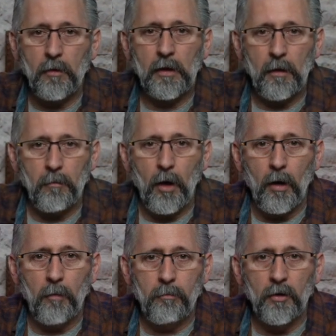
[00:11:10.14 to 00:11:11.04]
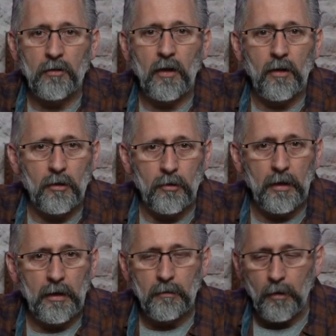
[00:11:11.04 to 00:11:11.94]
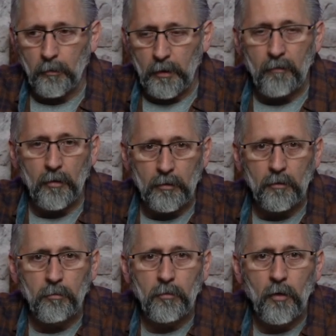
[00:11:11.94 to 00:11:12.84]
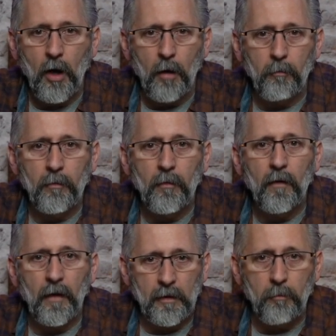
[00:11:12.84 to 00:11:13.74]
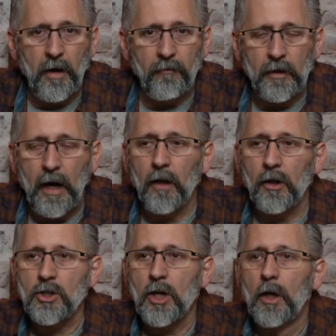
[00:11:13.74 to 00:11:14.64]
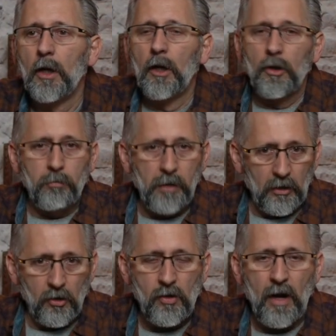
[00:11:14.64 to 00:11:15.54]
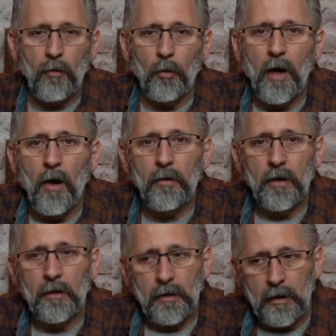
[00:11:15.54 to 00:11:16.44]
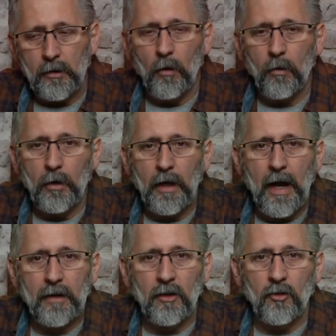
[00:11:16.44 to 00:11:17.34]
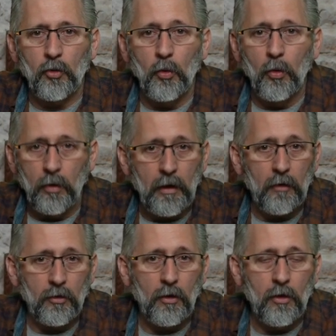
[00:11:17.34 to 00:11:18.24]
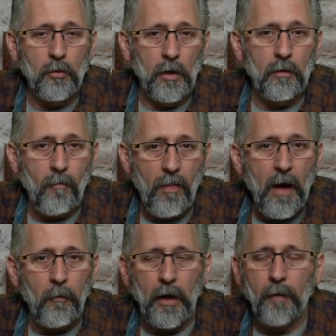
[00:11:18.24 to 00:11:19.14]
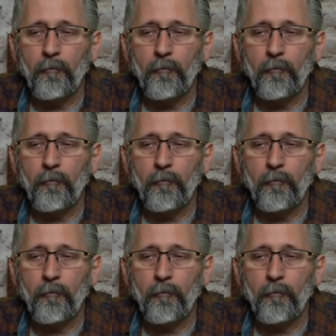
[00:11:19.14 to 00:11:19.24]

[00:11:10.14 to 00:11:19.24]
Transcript: get a military degree or whatever, let them pay for college, be able to travel around and go to acting school. And I was going to do it that way.